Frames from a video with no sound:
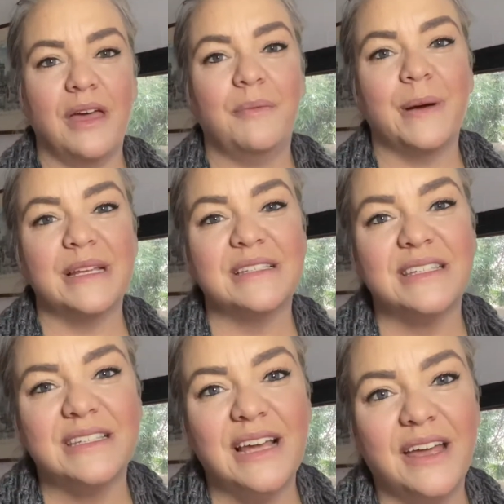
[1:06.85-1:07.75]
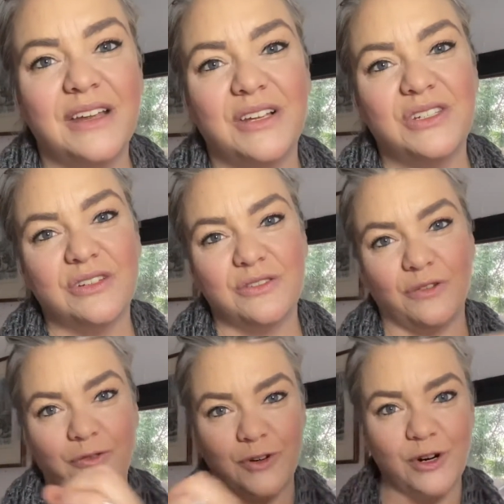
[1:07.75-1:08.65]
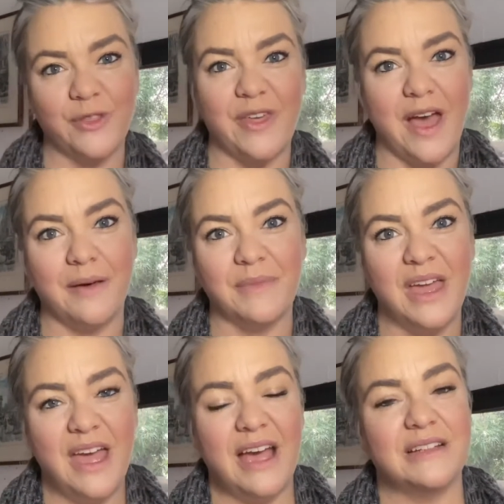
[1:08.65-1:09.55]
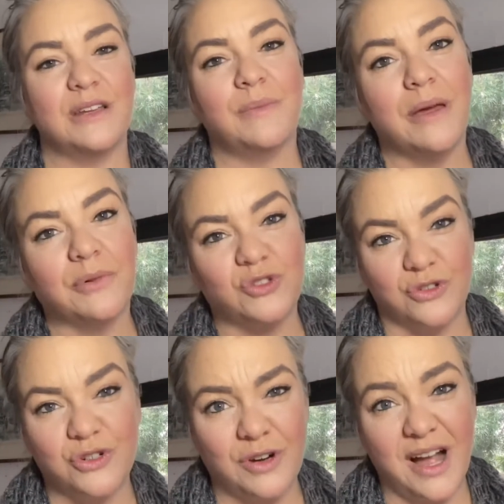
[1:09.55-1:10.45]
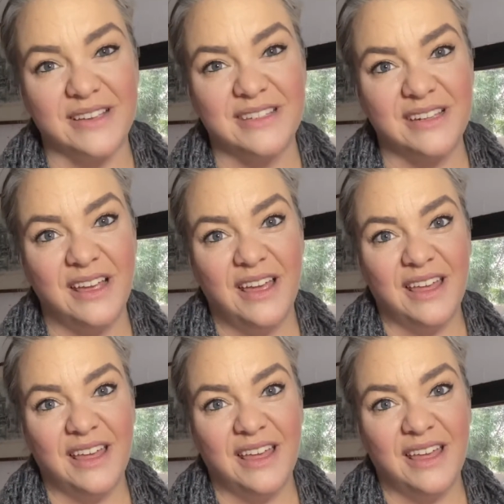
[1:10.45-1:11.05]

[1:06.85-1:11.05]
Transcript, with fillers: but instead to defer them and to be able to trust